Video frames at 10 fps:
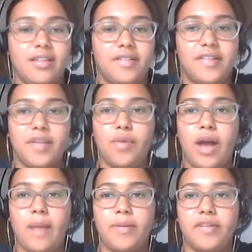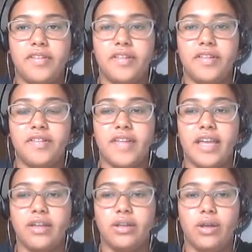See what happens to the
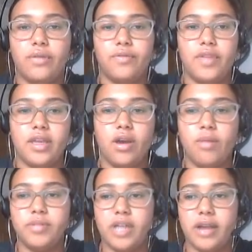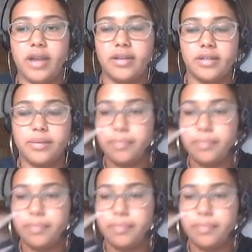scale of the object.